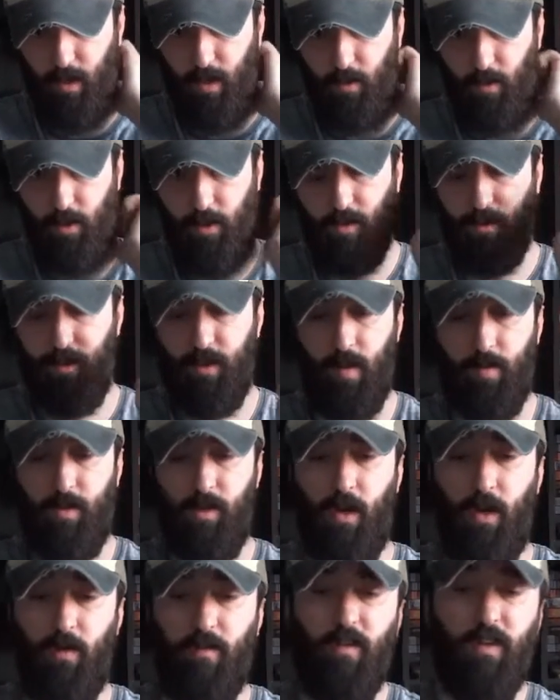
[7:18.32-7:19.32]
concept
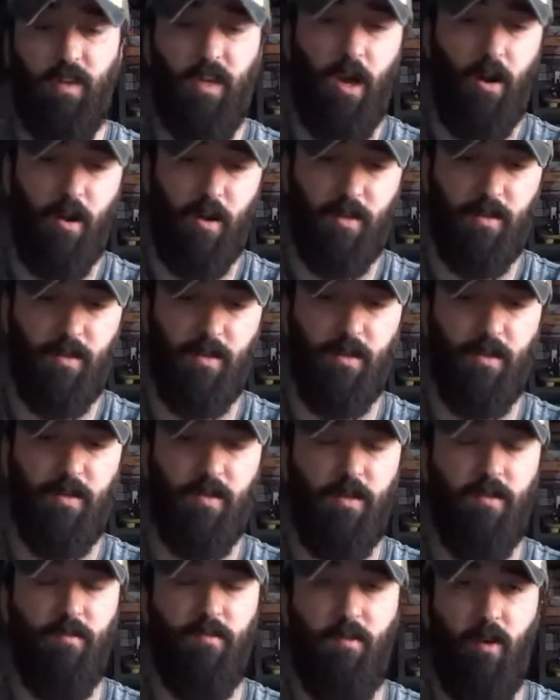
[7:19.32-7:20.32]
art for the characters,
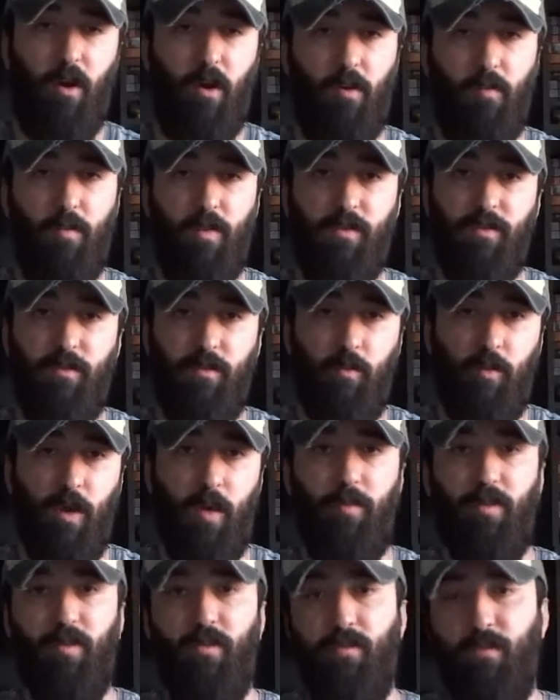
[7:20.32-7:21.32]
the environments, the
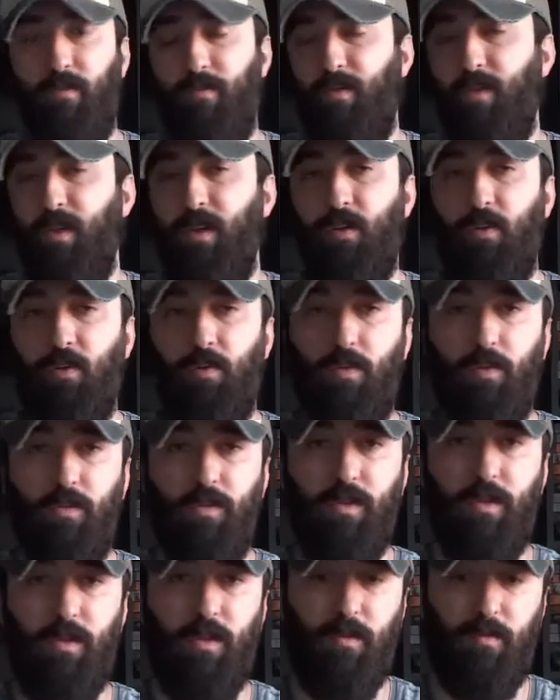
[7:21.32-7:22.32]
weapons, the
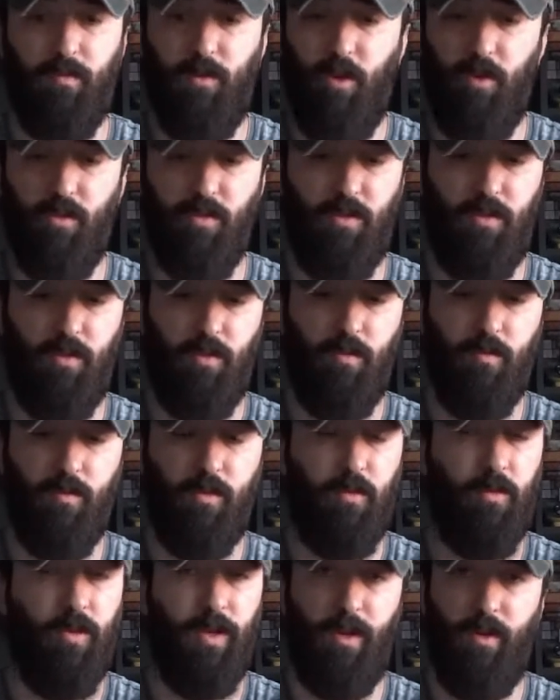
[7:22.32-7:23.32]
vehicles, the costumes,
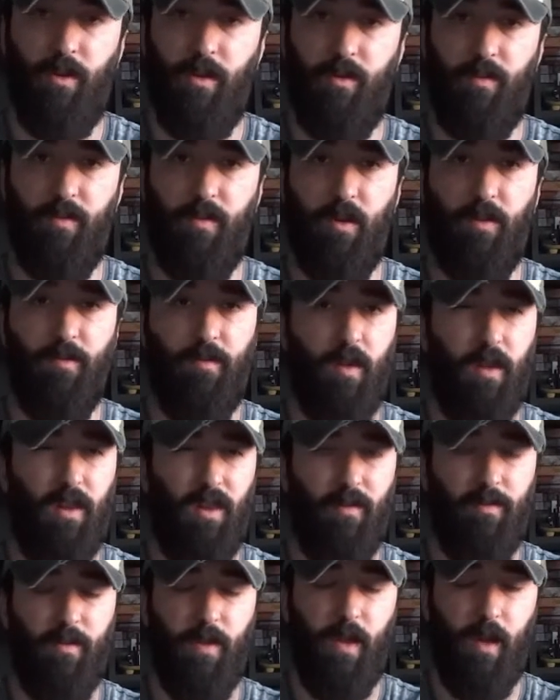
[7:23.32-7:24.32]
all that kind of stuff. I
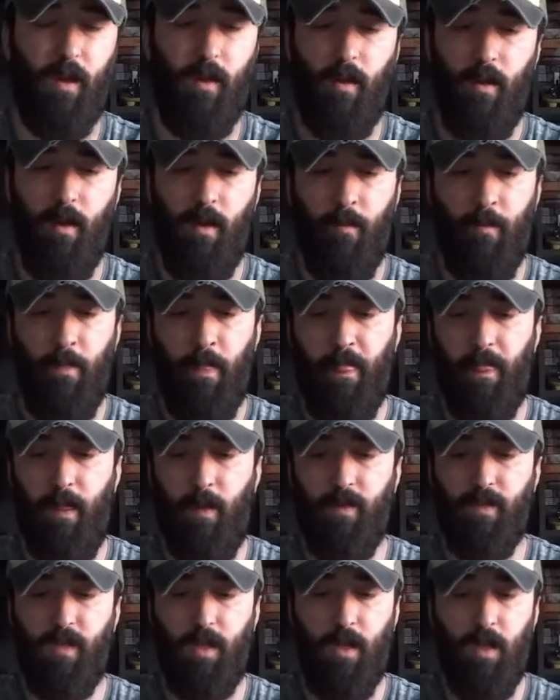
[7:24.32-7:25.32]
love that. There
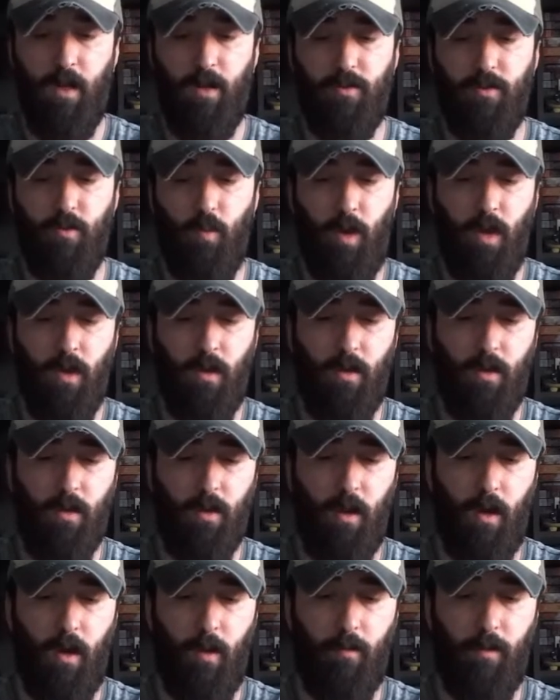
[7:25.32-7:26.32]
is a larger one
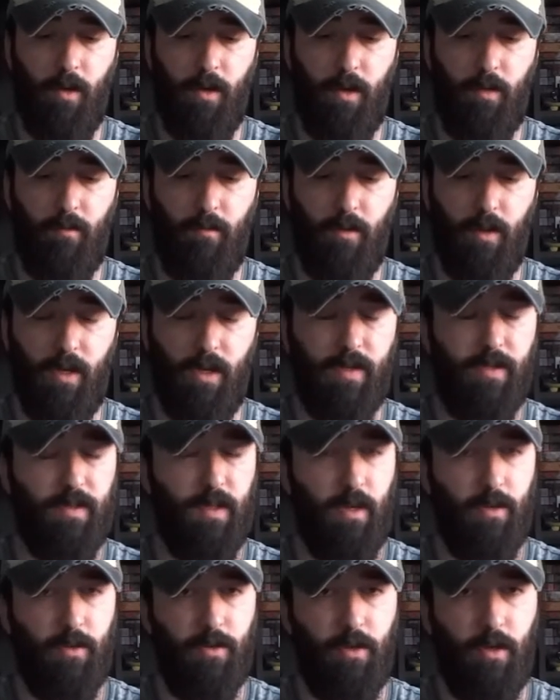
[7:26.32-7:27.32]
that they've released,
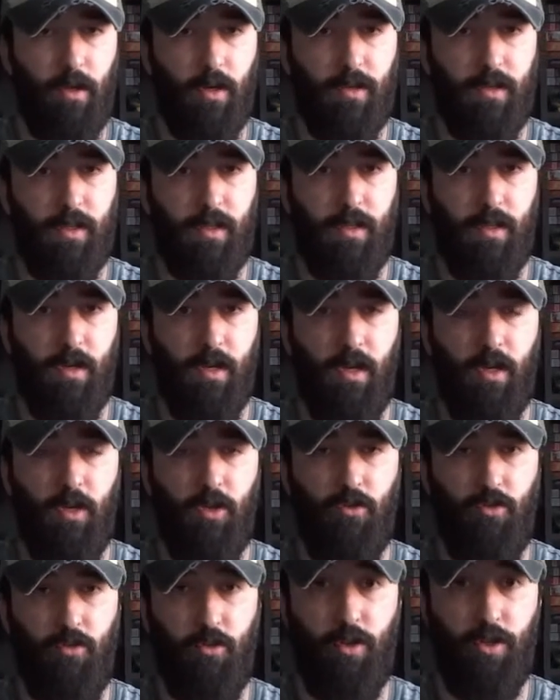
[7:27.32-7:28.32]
Uncharted
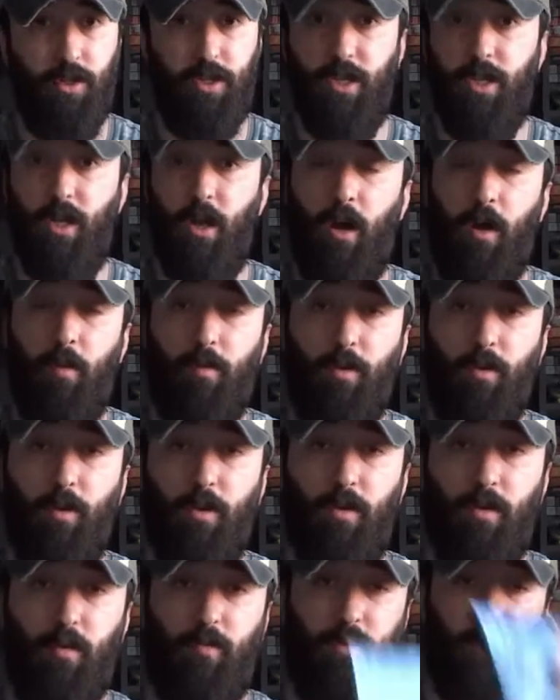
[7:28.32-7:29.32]
Trilogy art
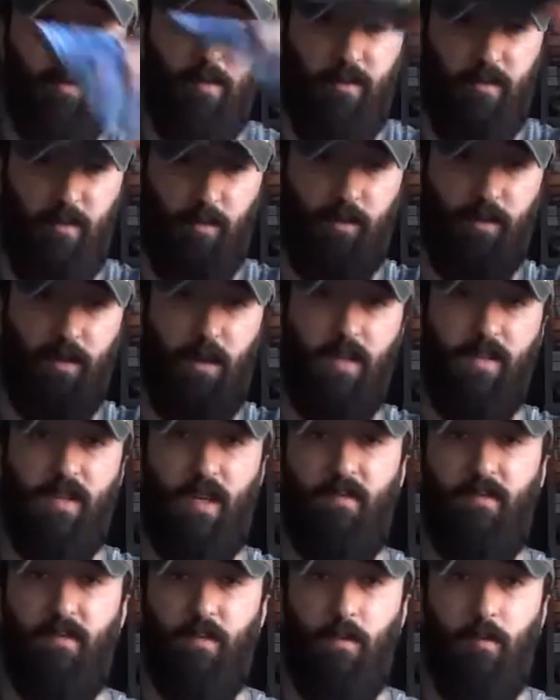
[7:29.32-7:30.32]
book, proper full-size
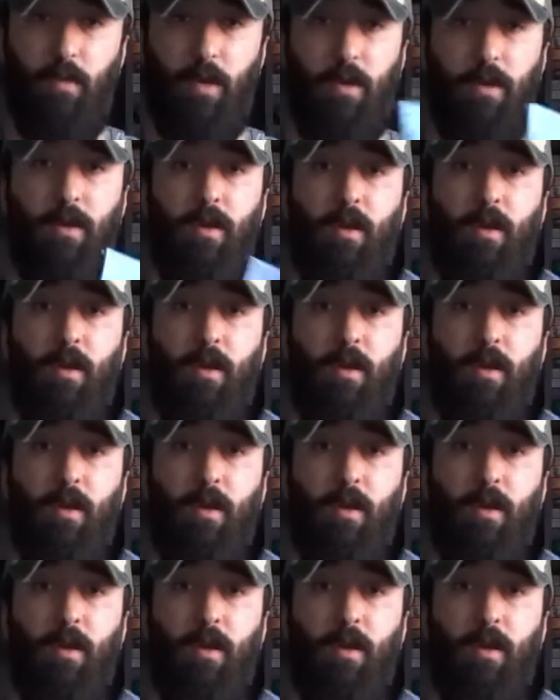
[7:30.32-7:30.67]
A4 one,